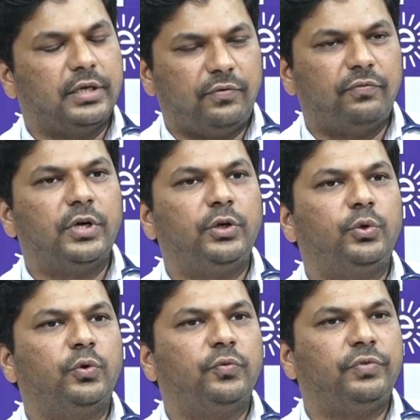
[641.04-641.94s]
Yeah, 1
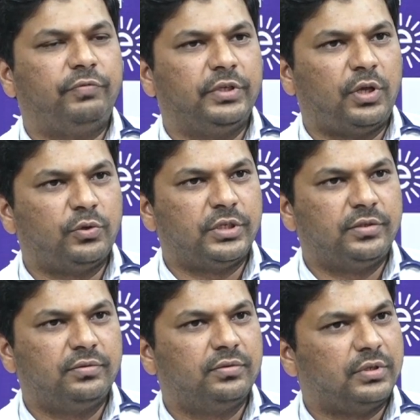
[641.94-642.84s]
to
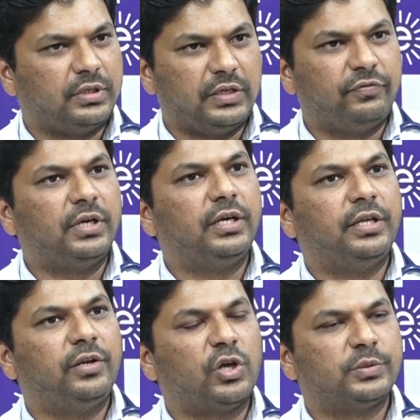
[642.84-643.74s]
50,000,
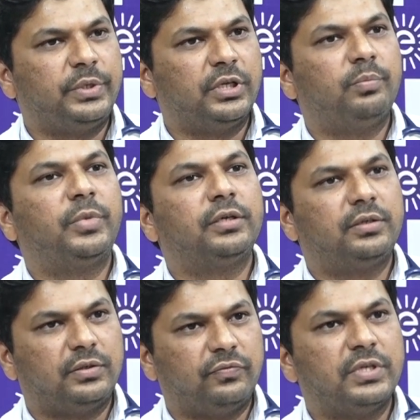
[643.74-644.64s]
definitely in hospital,
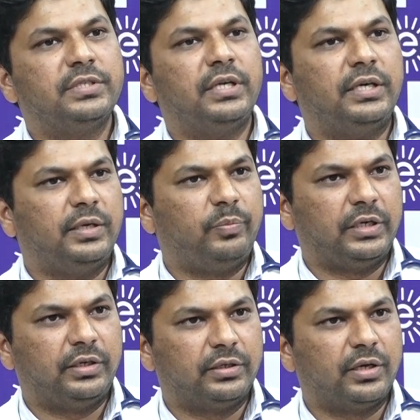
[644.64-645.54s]
but once in a day
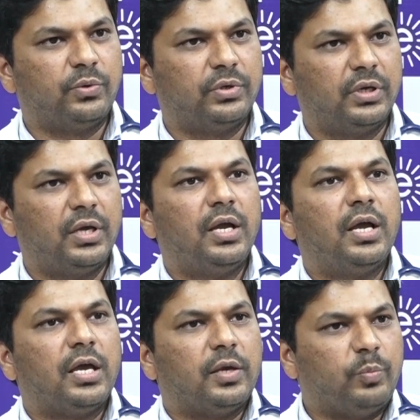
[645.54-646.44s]
platelet count.
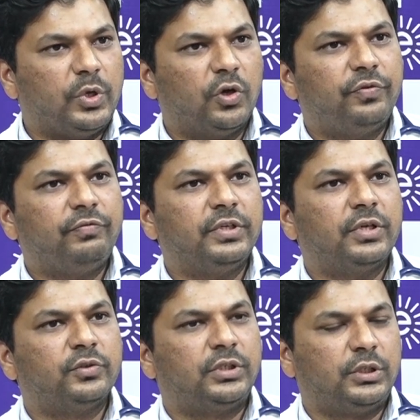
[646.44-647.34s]
Below
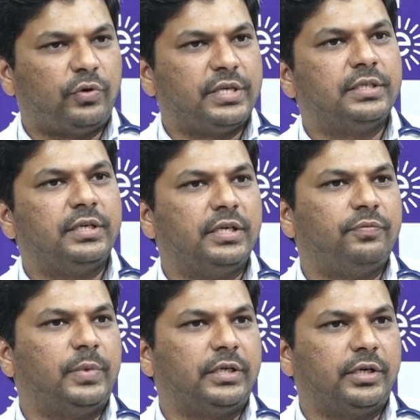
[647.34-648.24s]
50,000, twice in a day
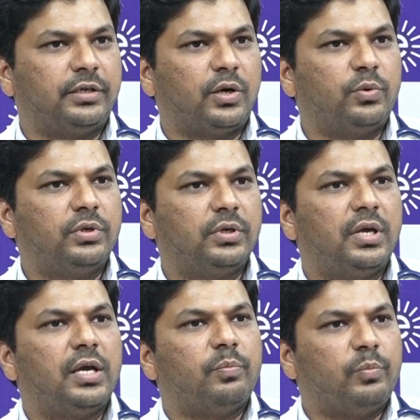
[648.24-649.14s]
platelet count.
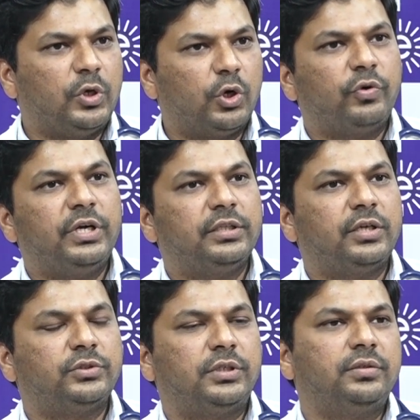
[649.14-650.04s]
Below
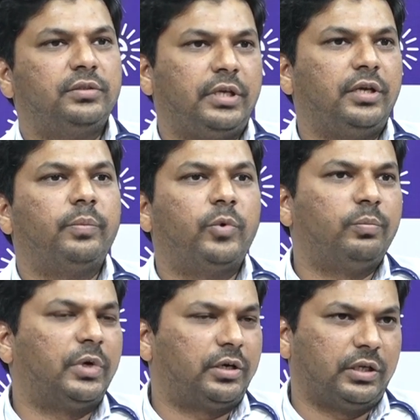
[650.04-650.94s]
20,000, think
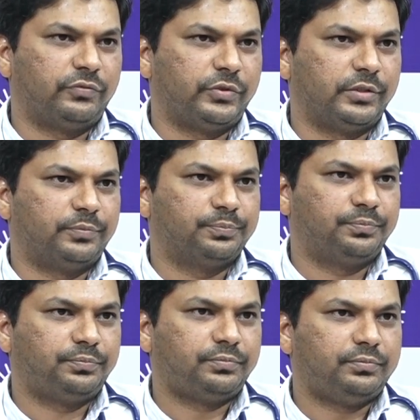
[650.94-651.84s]
about blood transfusion.
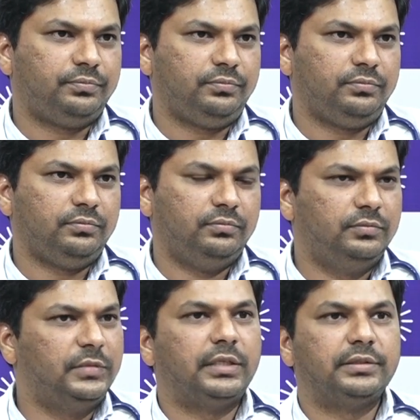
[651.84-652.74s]

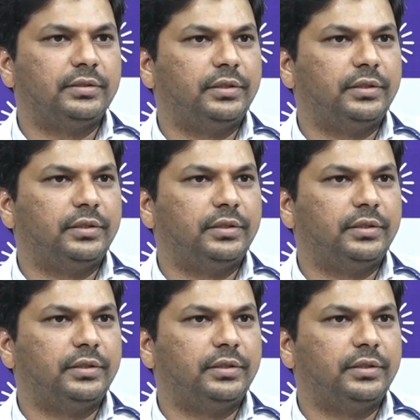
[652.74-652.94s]
That is the